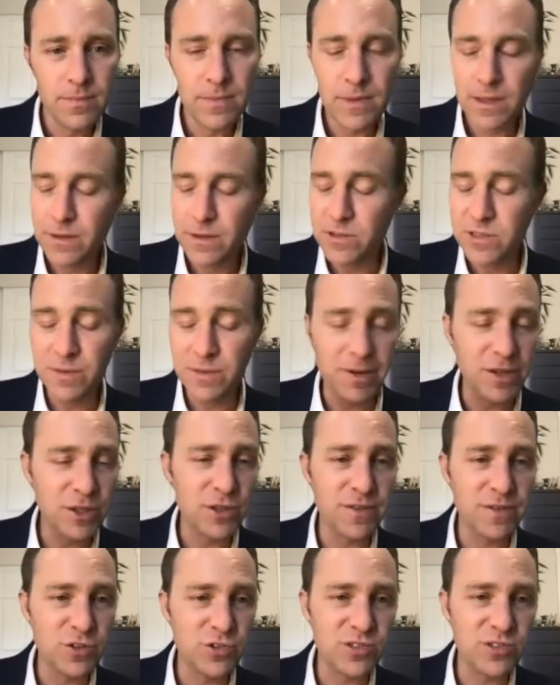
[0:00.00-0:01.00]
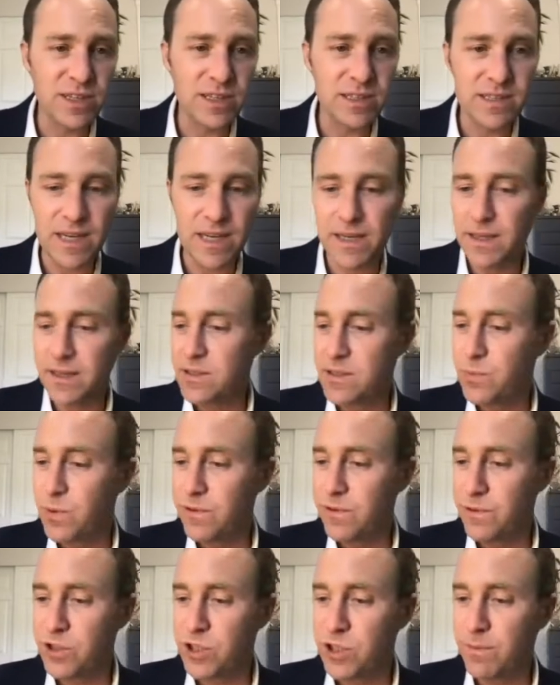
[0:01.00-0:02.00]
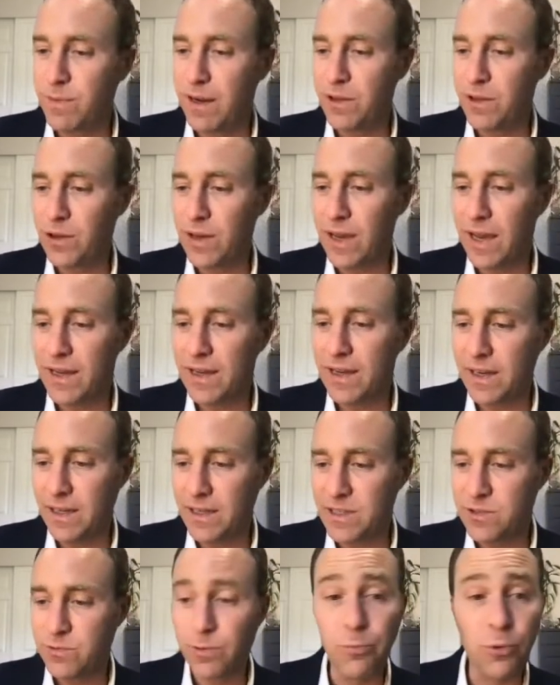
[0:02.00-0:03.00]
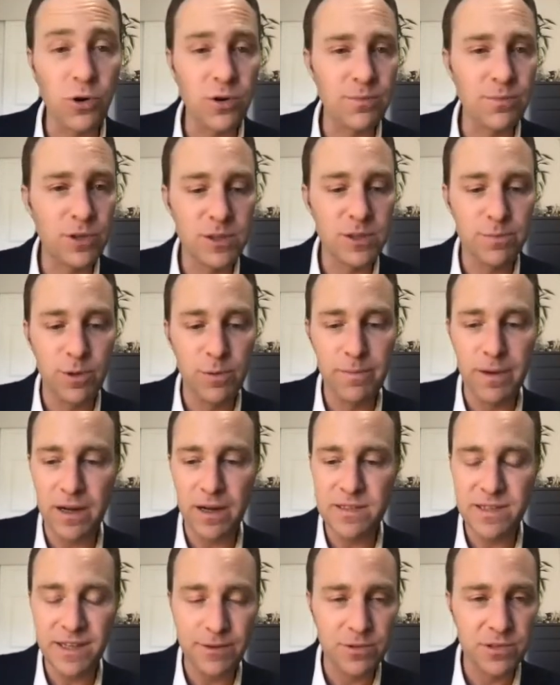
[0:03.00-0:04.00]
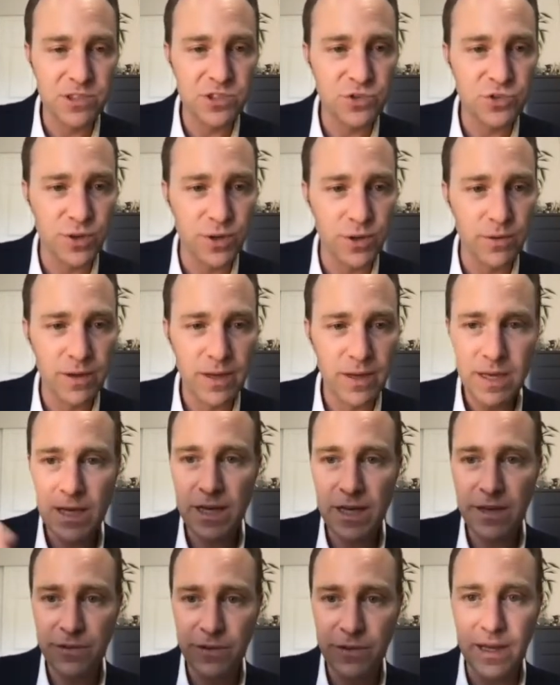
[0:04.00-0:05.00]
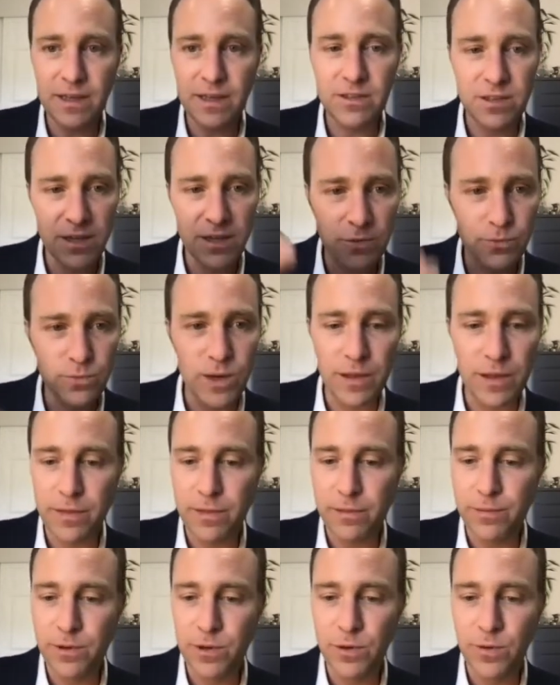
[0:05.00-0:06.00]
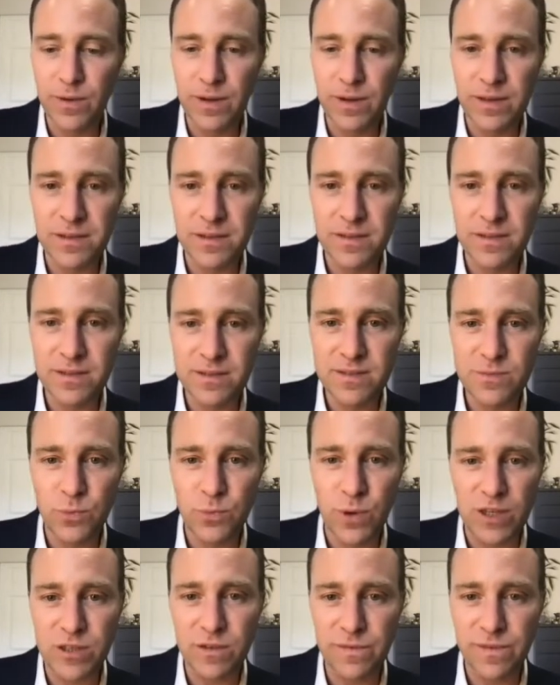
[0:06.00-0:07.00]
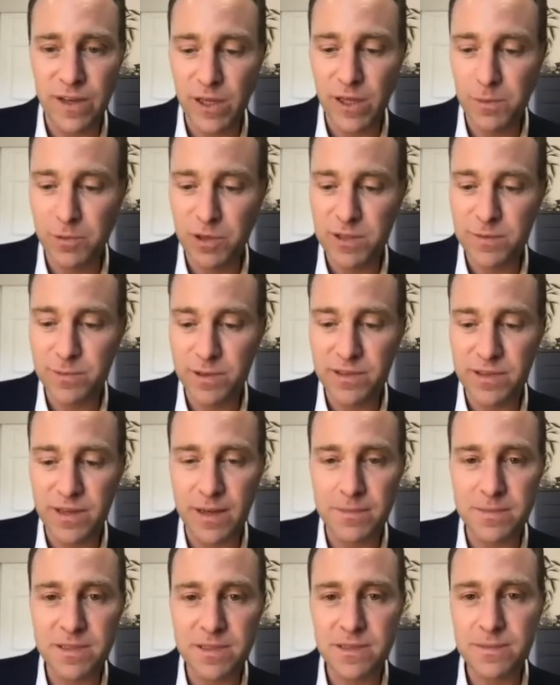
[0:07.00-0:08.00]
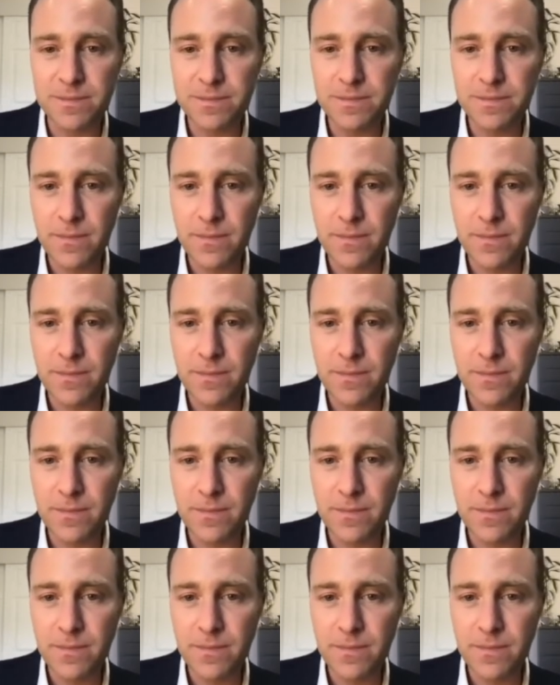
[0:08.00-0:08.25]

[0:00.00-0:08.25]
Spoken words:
There's a bunch of interesting settings, one of which you might look at is report multiple bugs equals true, if you'd like to run through and watch it fail multiple times.